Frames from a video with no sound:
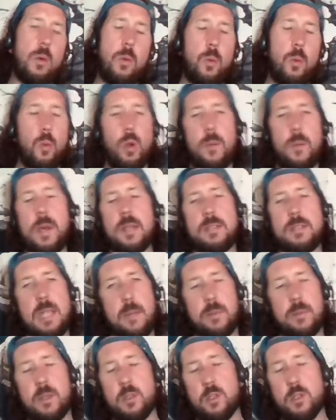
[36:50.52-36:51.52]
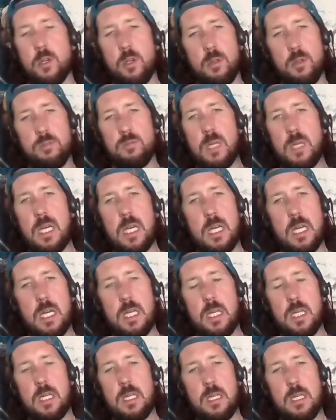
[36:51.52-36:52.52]
What about temp control?
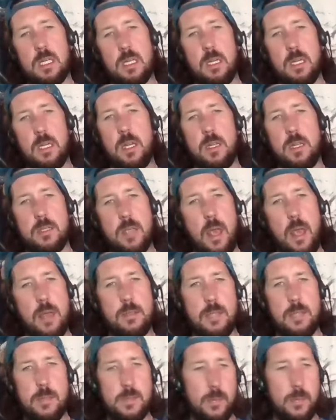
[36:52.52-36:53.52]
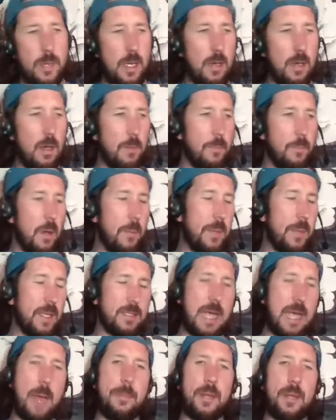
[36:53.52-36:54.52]
It seems to be a big
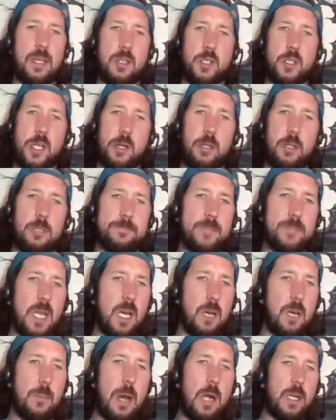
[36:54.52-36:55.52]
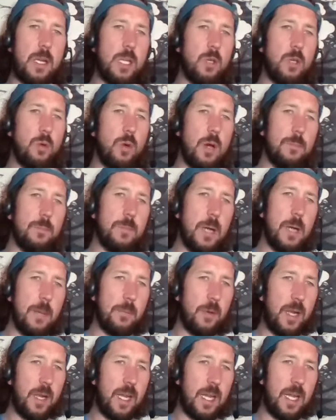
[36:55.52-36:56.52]
topic in general. How are you
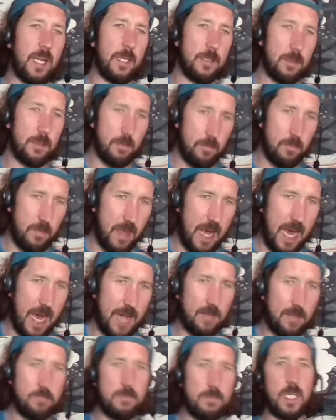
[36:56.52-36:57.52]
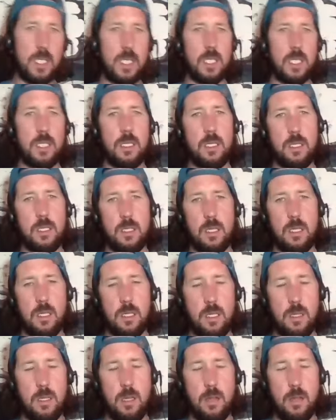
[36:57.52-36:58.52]
upgrading that
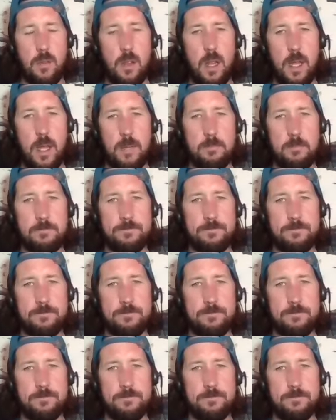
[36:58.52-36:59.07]
along the line?